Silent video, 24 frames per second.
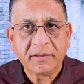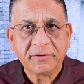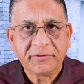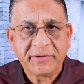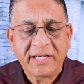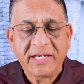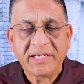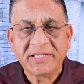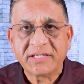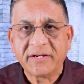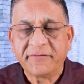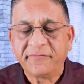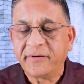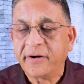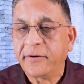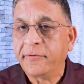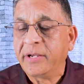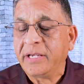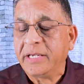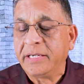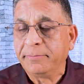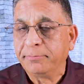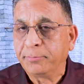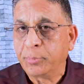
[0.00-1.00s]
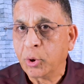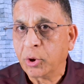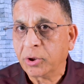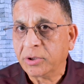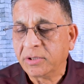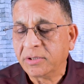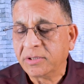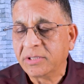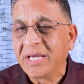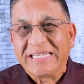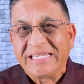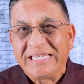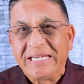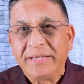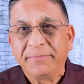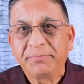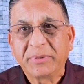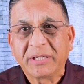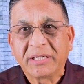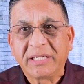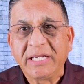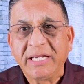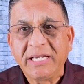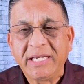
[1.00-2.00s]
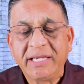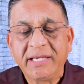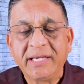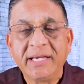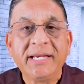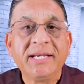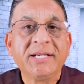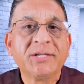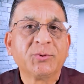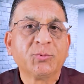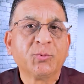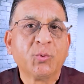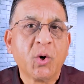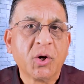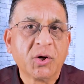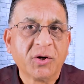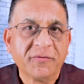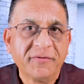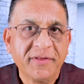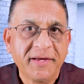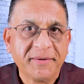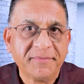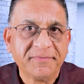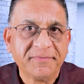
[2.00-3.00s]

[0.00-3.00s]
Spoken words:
things are very important. Deep cleaning is one of them.